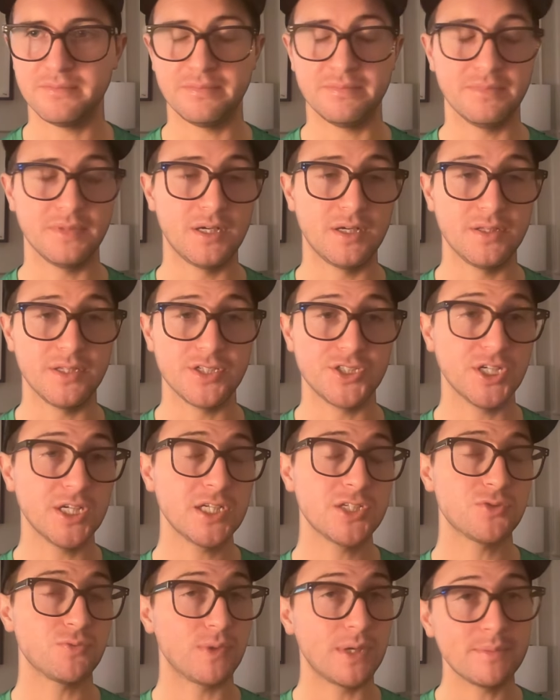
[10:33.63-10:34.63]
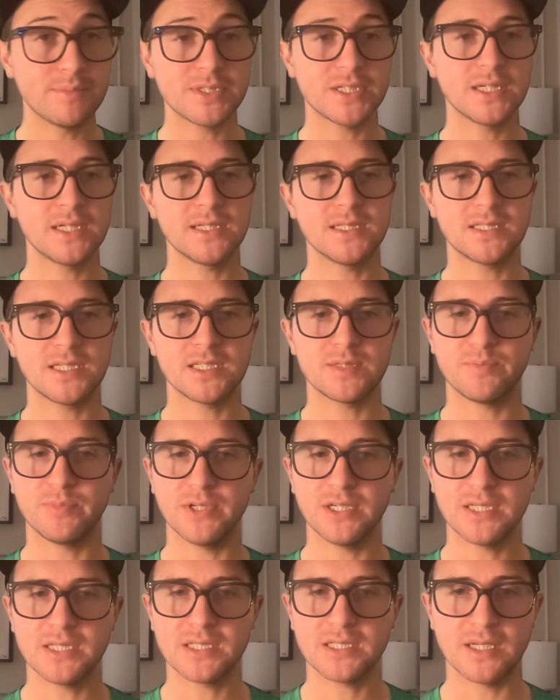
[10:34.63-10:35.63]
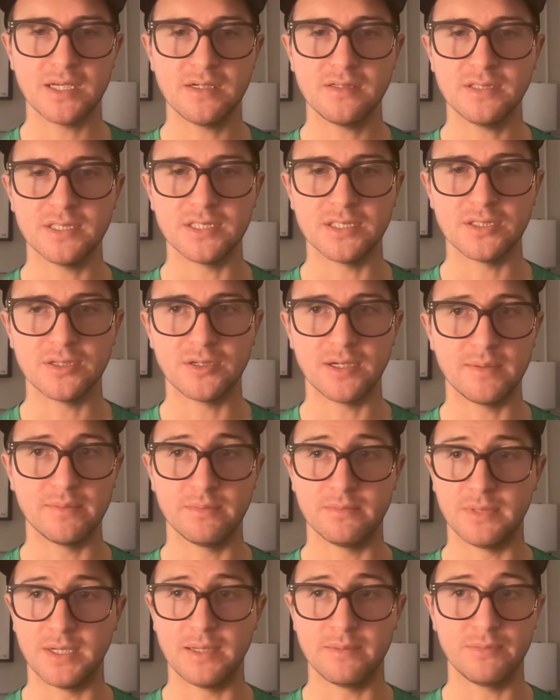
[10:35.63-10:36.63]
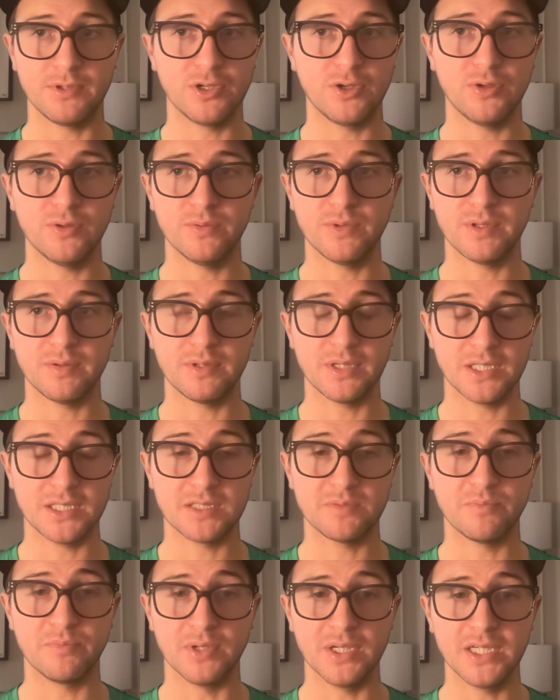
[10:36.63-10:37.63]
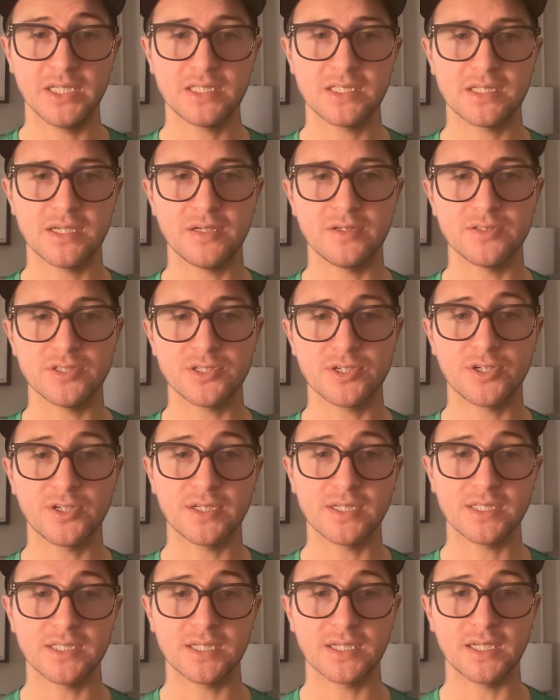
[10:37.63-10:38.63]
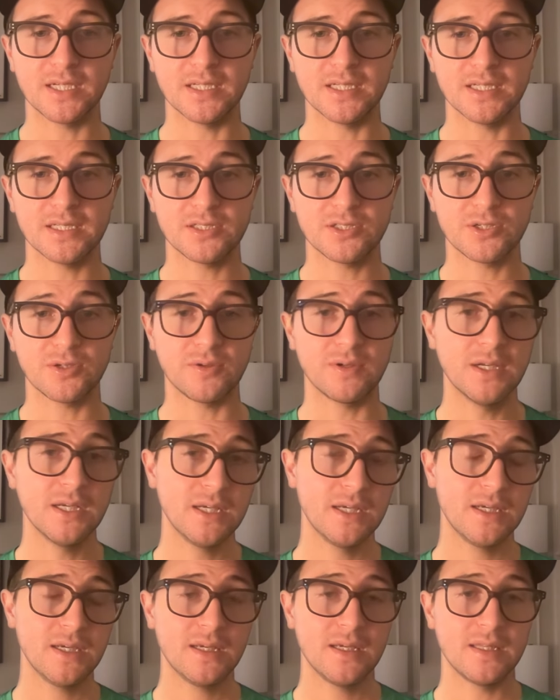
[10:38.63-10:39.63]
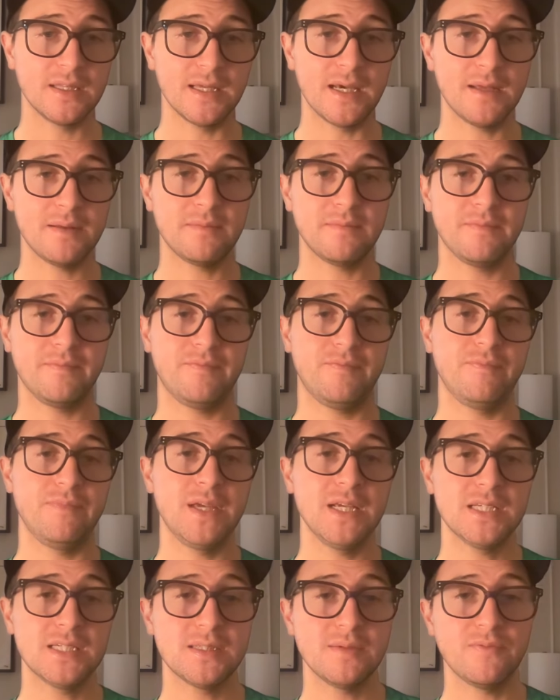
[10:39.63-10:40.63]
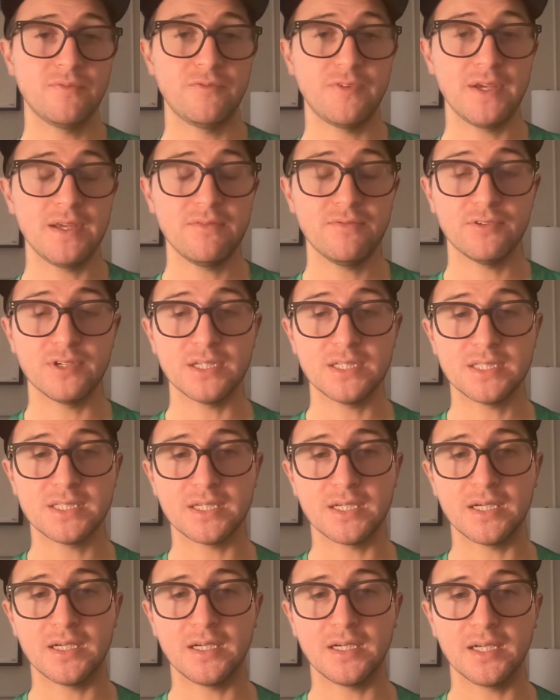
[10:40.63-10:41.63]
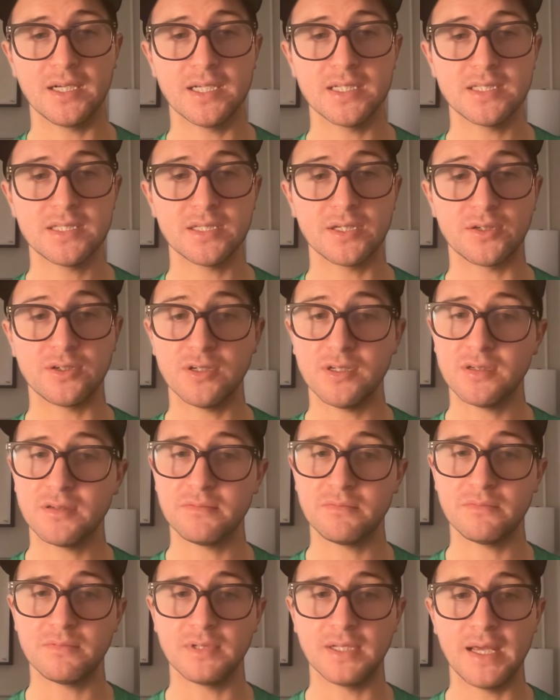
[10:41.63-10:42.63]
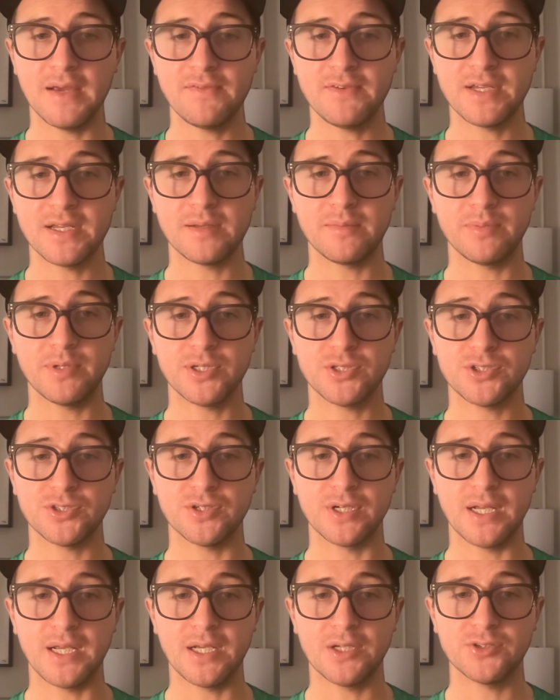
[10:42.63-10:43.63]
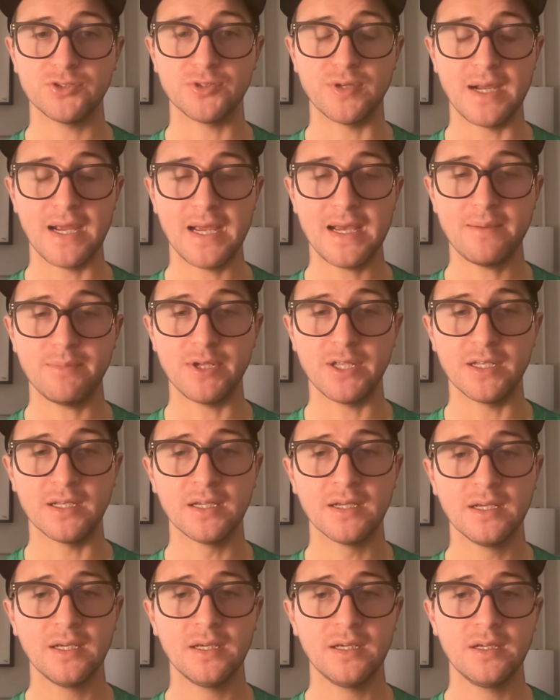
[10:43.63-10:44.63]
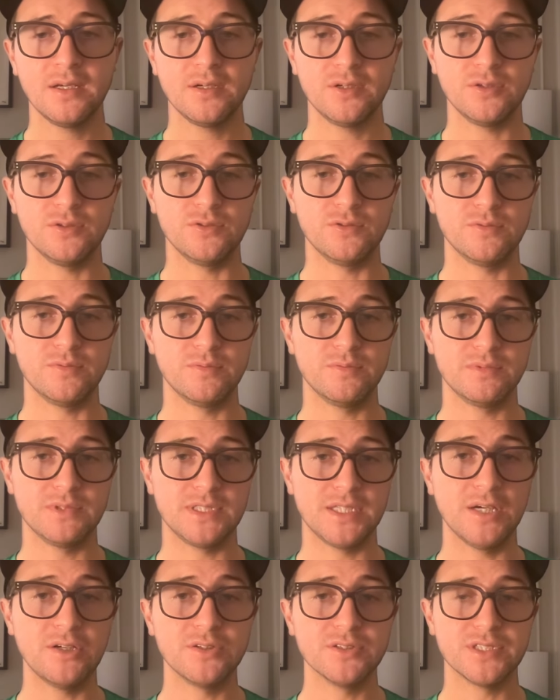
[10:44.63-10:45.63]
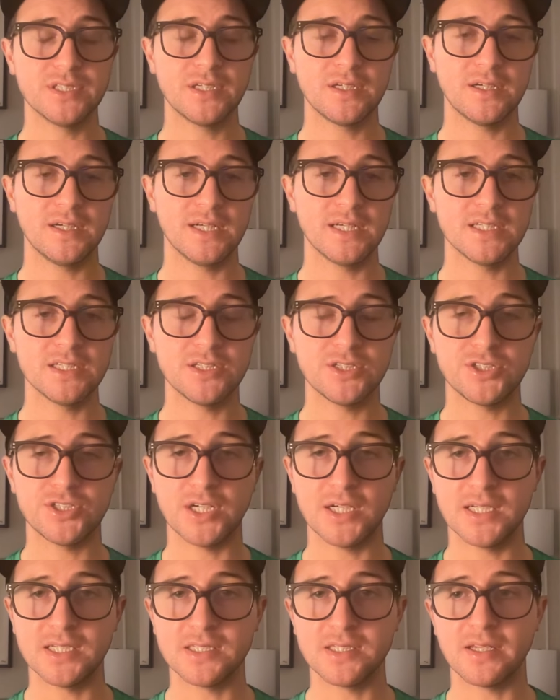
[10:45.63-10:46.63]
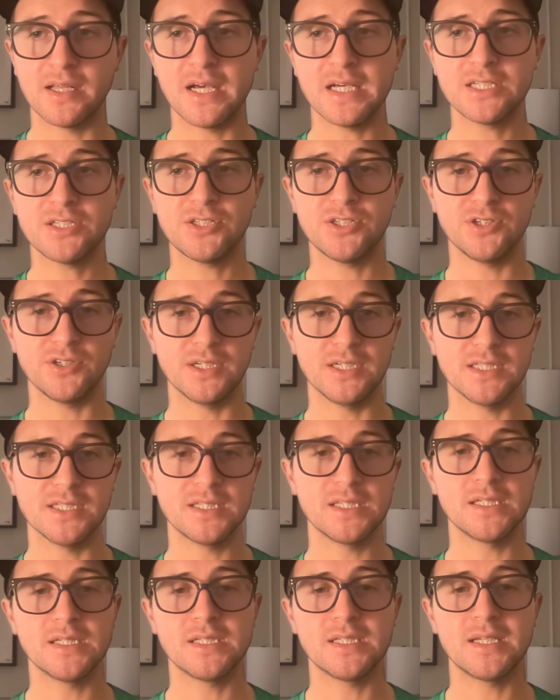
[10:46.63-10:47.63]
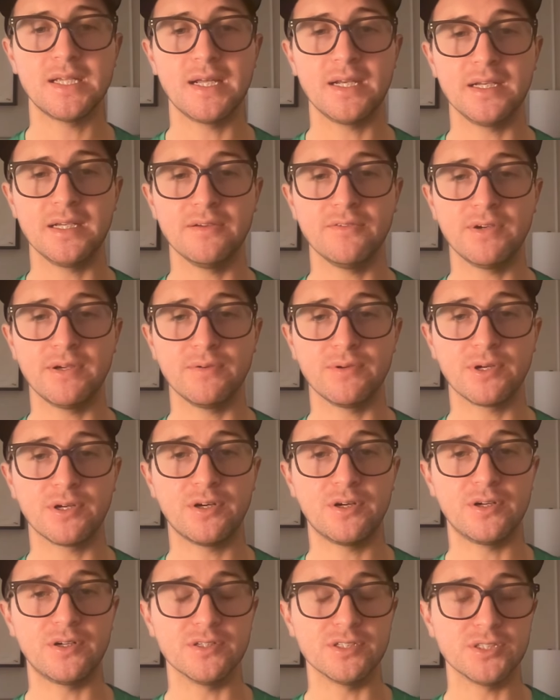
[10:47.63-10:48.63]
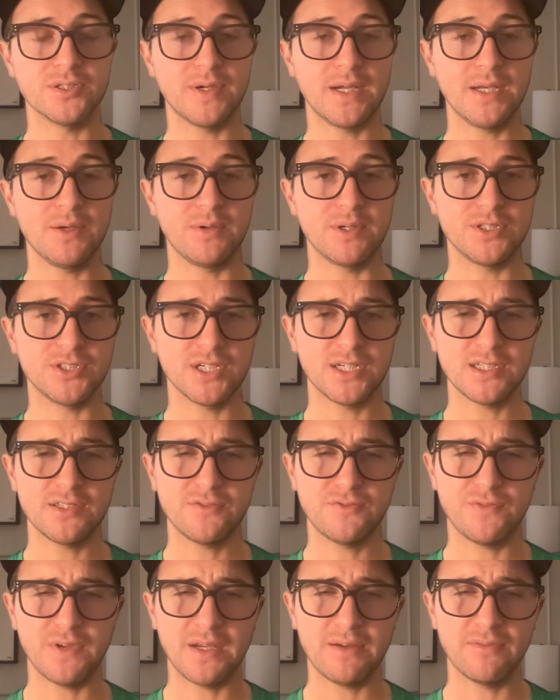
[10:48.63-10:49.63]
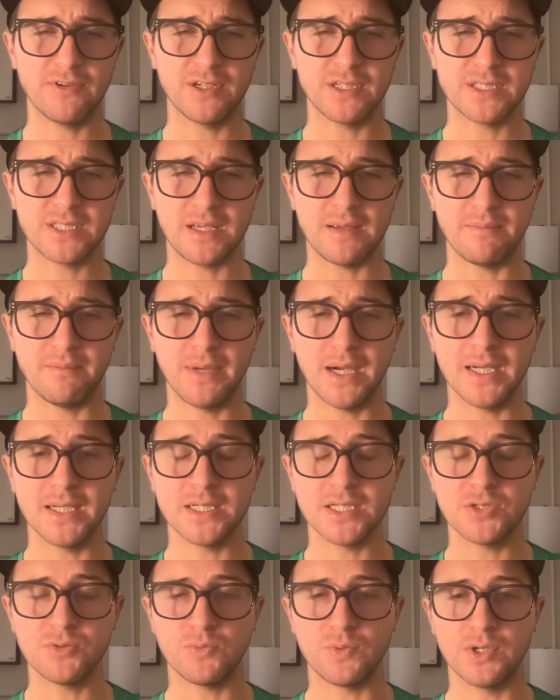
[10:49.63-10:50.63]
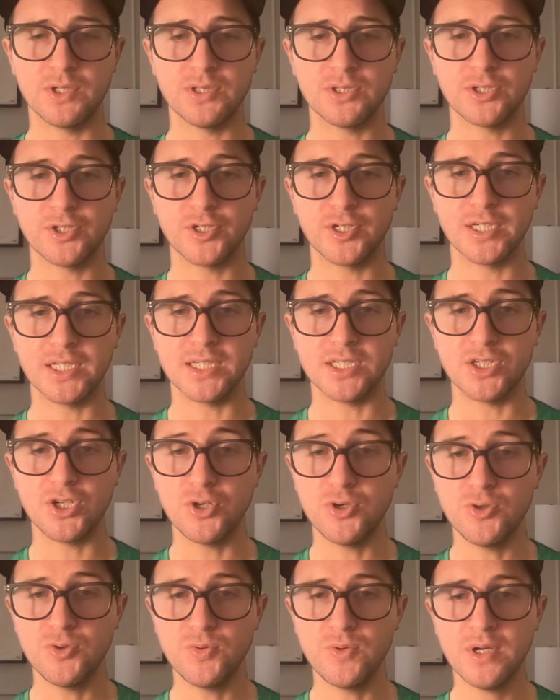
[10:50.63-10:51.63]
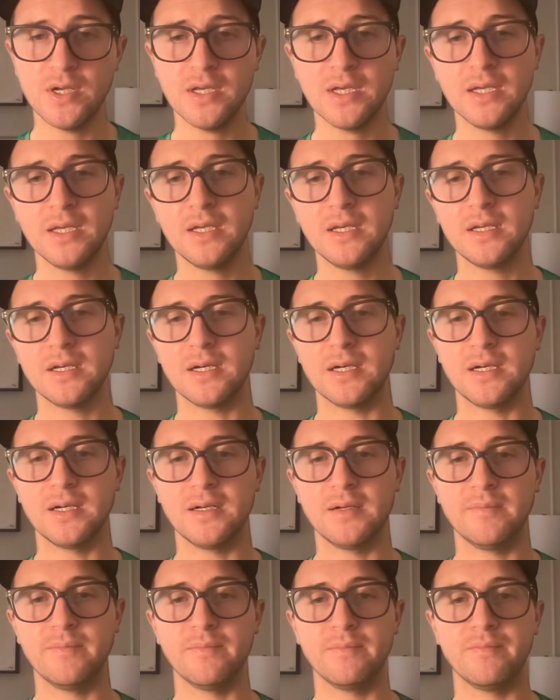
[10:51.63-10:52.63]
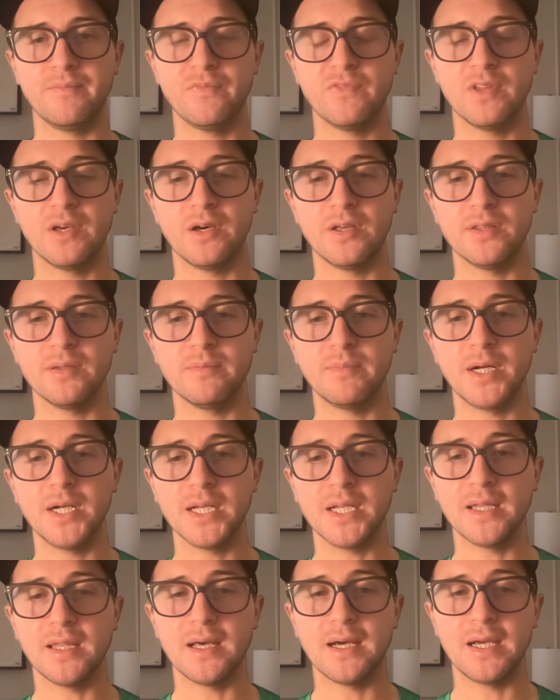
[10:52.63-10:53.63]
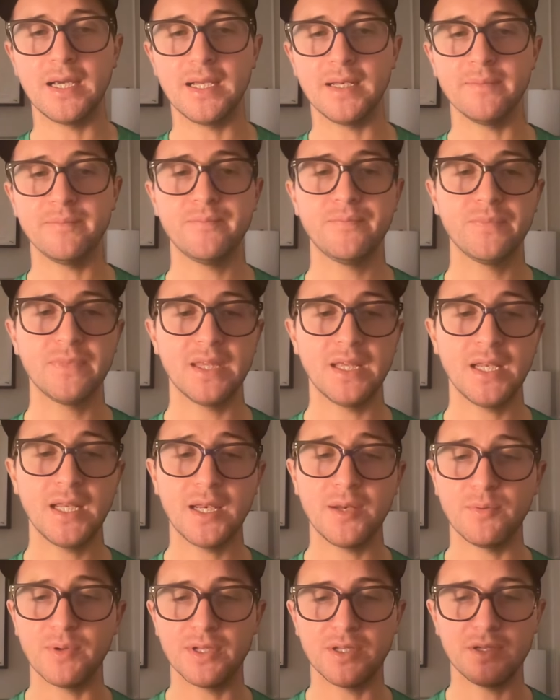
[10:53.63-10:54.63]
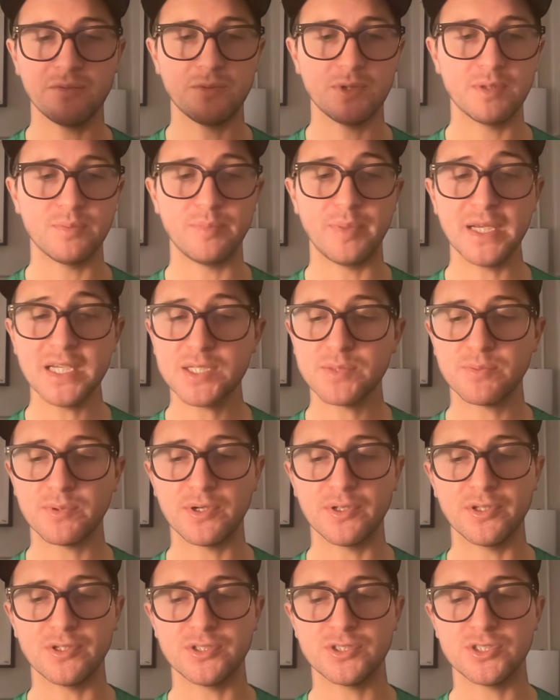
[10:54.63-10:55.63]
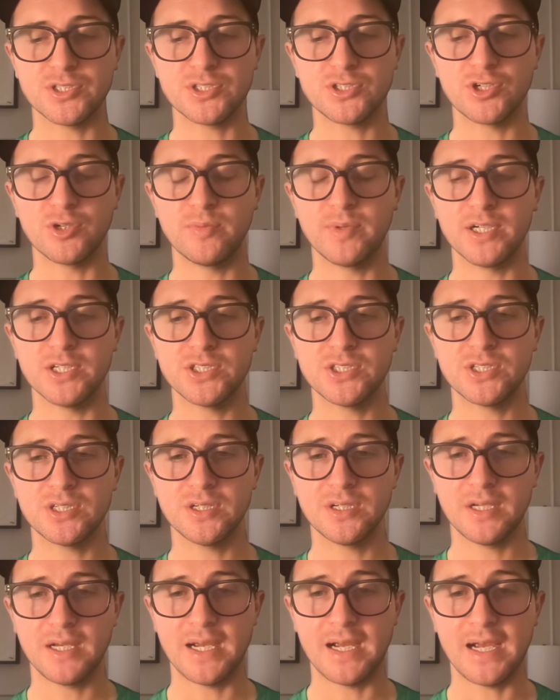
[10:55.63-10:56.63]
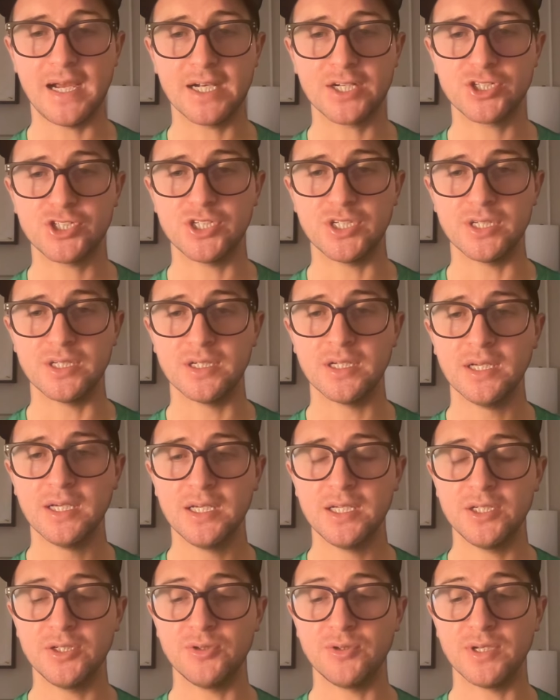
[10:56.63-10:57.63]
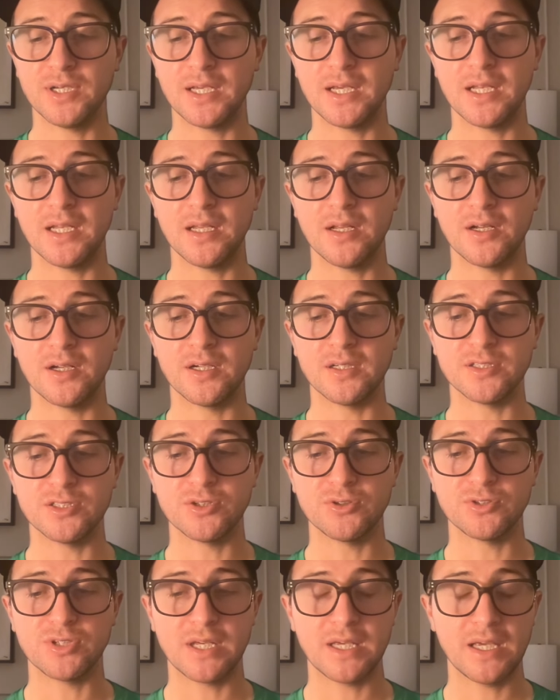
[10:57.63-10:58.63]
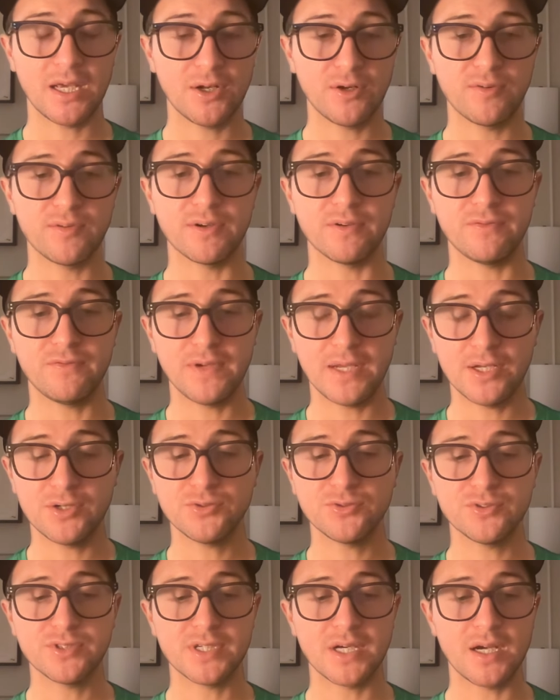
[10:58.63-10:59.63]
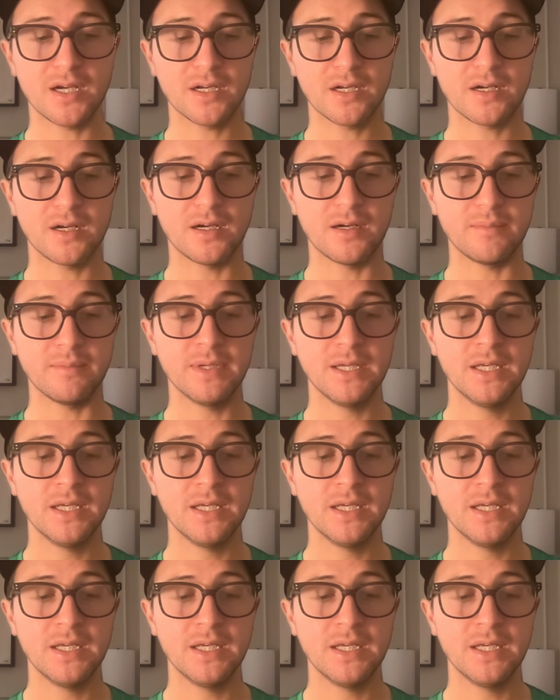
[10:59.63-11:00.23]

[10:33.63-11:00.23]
on the Giants website, it says Blake Snell. And so I'm going with it's Blake Snell starting tonight. And so that makes them favorites against a good left-handed pitcher and Andrew Abbott, who dealt against the Giants last year in Cincinnati, if I recall. So anyway, Giants favorites at -132 on the money line. And anyway, with baseball, there's just so much action you can get in on. So head over to FanDuel.com